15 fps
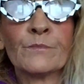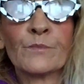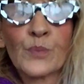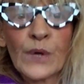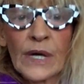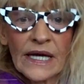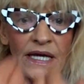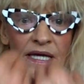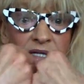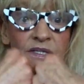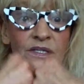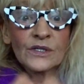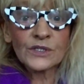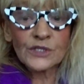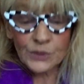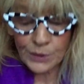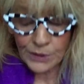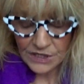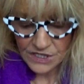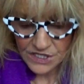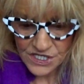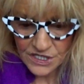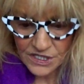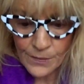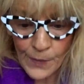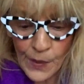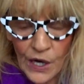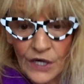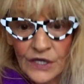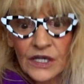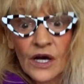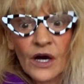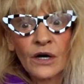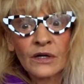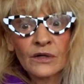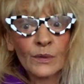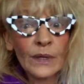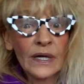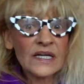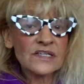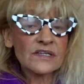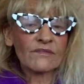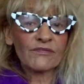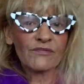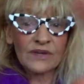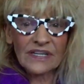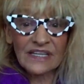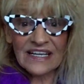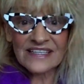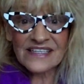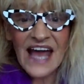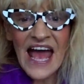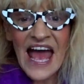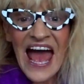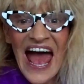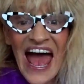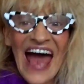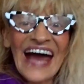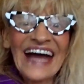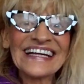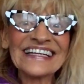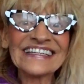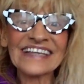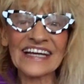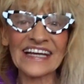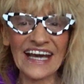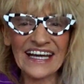bringing nutrients in the body, old ways of fitness, anything.